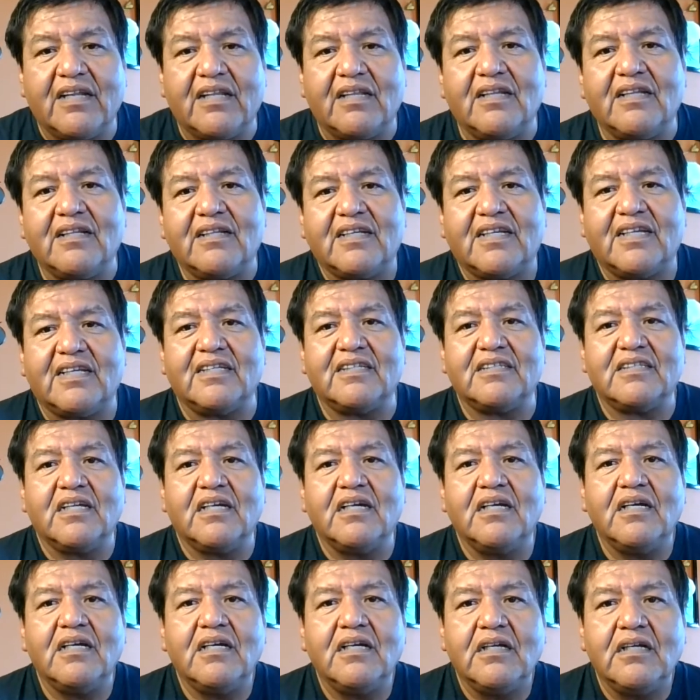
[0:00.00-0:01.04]
of little kids,
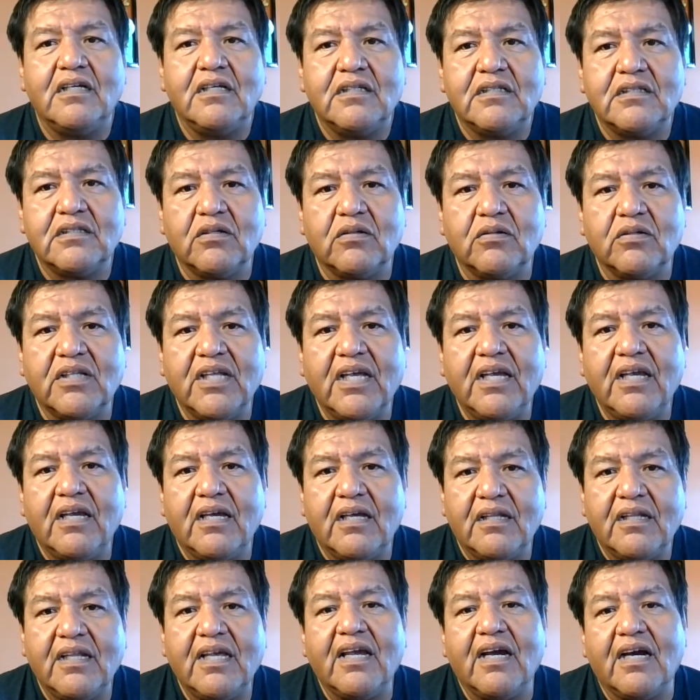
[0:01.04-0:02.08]
so
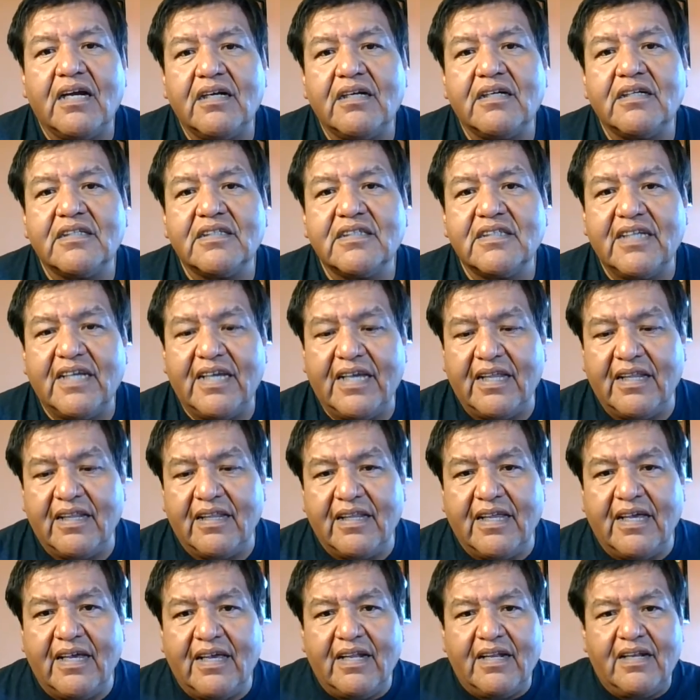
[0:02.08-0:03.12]
they
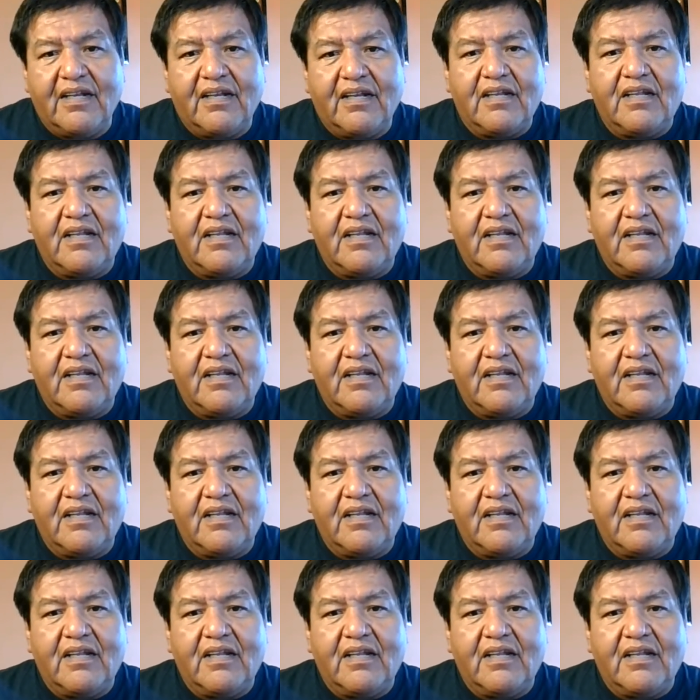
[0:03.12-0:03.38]
understand that